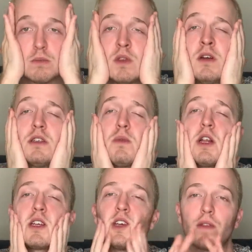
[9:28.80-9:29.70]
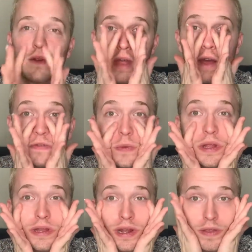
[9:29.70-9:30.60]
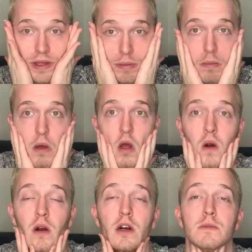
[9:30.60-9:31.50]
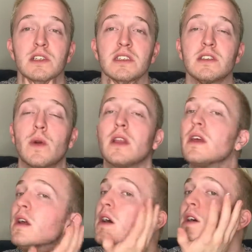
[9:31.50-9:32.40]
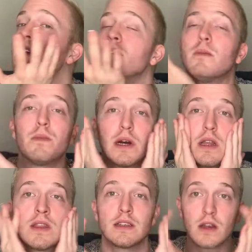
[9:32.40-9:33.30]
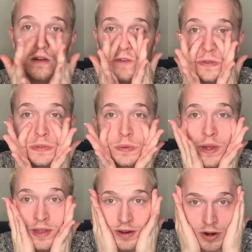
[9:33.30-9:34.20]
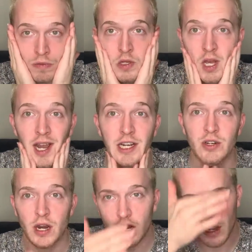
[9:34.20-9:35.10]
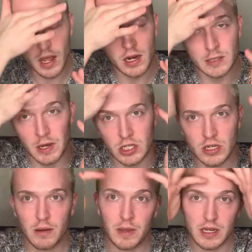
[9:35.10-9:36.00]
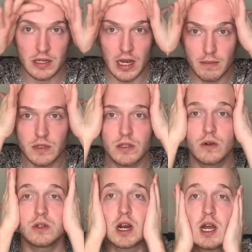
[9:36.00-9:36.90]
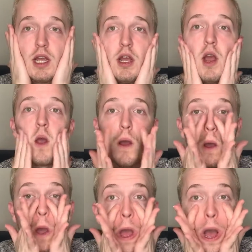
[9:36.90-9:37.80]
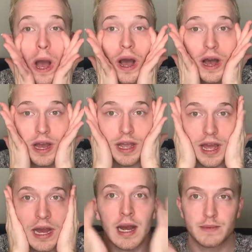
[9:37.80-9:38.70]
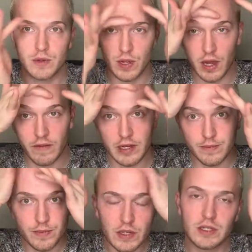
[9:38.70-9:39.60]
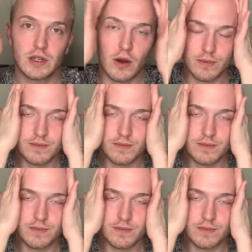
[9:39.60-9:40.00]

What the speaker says: There is products out there that have squalene in them, or 100% squalene. But things that are infused with squalene are really hydrating, and especially because I am so dry, I absolutely love it. So,